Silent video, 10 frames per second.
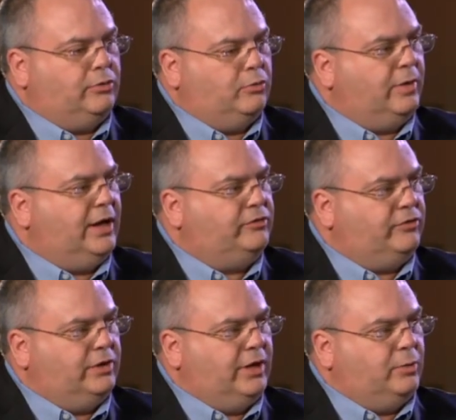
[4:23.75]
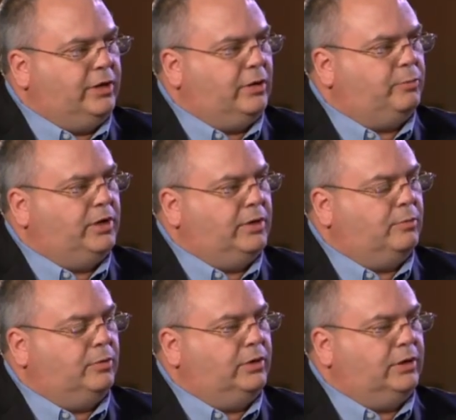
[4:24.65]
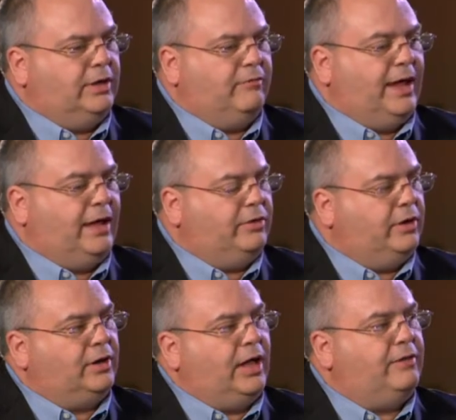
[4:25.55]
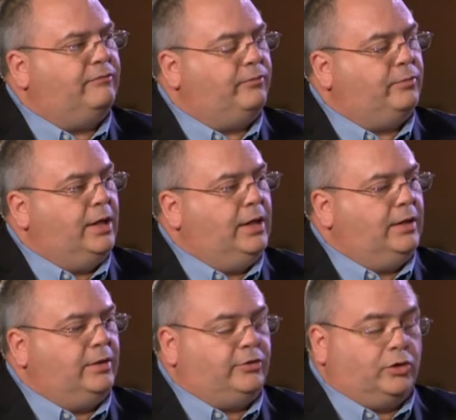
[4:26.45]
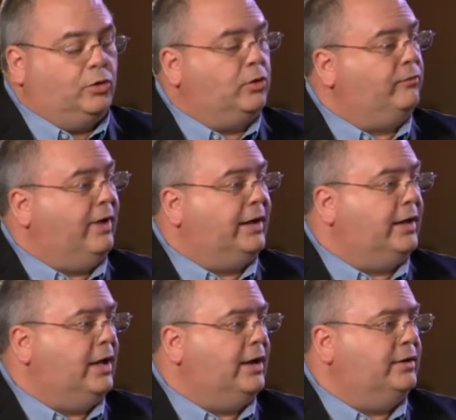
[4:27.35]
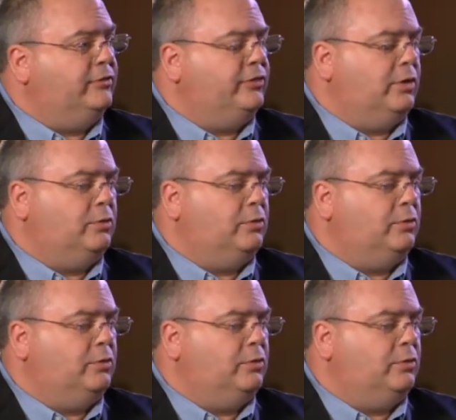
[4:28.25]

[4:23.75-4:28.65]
a direction that would help them live out their life to glorify God. And